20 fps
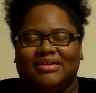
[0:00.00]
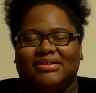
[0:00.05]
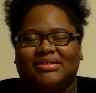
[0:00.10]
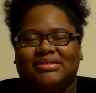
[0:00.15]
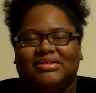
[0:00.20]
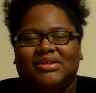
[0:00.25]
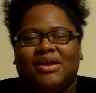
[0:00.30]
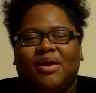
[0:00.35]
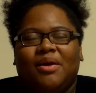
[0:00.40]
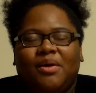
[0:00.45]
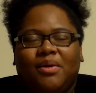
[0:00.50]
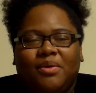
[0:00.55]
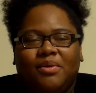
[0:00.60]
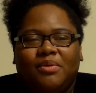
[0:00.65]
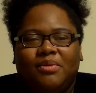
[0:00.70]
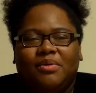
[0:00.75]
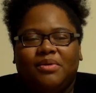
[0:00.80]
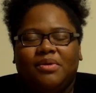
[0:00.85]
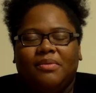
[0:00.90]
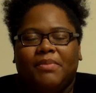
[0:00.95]

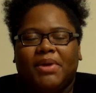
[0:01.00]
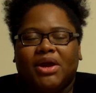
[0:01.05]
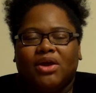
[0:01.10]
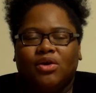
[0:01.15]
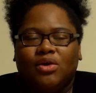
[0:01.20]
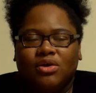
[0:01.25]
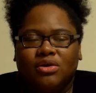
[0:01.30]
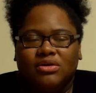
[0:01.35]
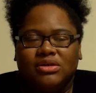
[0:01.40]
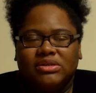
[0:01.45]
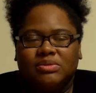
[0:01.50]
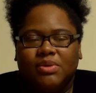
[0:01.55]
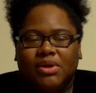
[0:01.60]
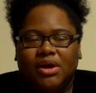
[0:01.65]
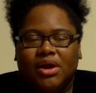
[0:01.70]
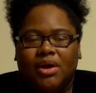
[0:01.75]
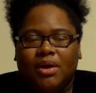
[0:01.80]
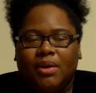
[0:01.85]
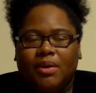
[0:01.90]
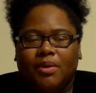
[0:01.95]
So my girls
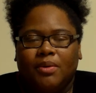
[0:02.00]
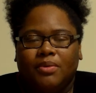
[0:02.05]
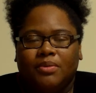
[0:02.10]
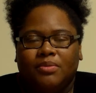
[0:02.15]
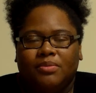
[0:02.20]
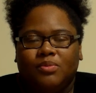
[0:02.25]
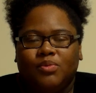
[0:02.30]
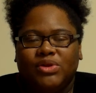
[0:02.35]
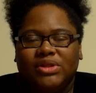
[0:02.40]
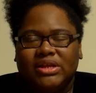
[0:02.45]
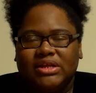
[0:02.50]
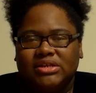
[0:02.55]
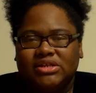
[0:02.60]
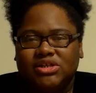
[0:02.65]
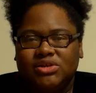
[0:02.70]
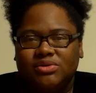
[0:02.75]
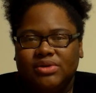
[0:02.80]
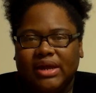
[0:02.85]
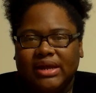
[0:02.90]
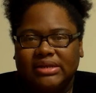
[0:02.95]
went home within
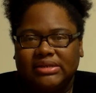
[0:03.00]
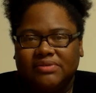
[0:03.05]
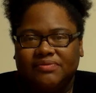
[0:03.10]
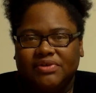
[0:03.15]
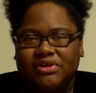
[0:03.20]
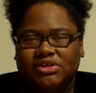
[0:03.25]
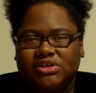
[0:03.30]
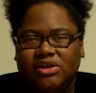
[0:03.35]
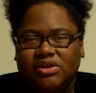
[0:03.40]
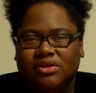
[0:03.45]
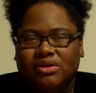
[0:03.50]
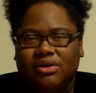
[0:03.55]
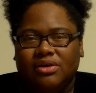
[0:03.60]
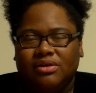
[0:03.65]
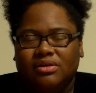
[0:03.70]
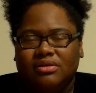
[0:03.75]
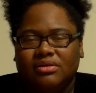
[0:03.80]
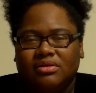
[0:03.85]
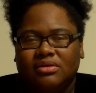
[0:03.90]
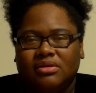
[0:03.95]
2 days of each
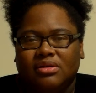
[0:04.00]
other.